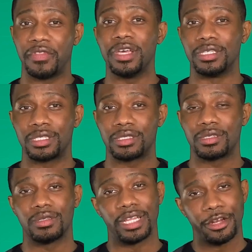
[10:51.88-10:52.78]
this
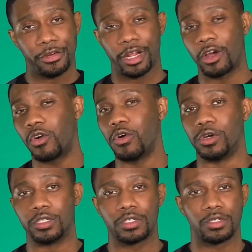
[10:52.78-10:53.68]
later in our
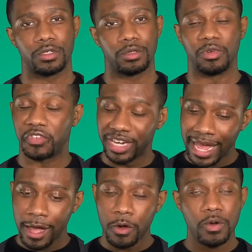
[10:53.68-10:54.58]
course, but for
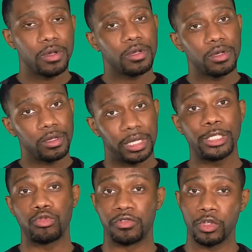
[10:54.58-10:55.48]
now,
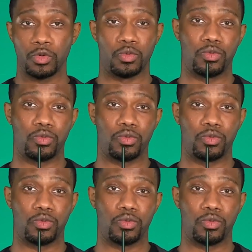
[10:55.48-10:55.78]
let's review.